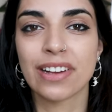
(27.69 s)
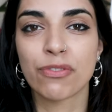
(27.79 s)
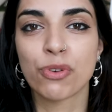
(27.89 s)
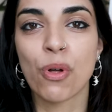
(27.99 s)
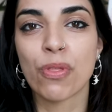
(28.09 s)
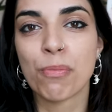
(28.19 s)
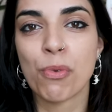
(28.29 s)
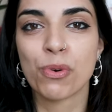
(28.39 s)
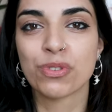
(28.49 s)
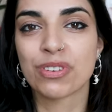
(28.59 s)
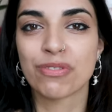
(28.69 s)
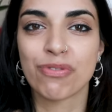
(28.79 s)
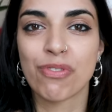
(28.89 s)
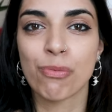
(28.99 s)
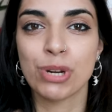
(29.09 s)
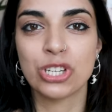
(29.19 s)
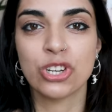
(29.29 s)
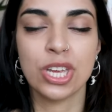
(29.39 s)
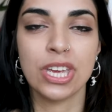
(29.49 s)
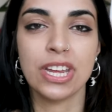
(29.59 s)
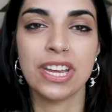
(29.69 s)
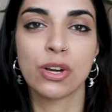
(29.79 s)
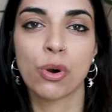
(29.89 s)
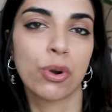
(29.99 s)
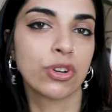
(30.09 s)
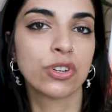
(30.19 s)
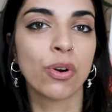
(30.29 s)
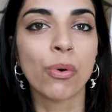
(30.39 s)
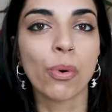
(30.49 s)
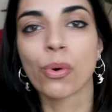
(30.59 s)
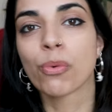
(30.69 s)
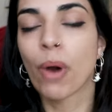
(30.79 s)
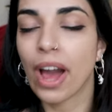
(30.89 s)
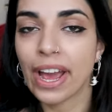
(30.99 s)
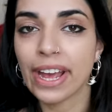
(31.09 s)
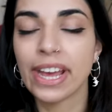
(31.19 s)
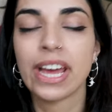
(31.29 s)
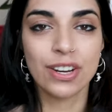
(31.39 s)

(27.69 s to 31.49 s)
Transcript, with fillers: I've gone the more sort of witchy, cottagecore way.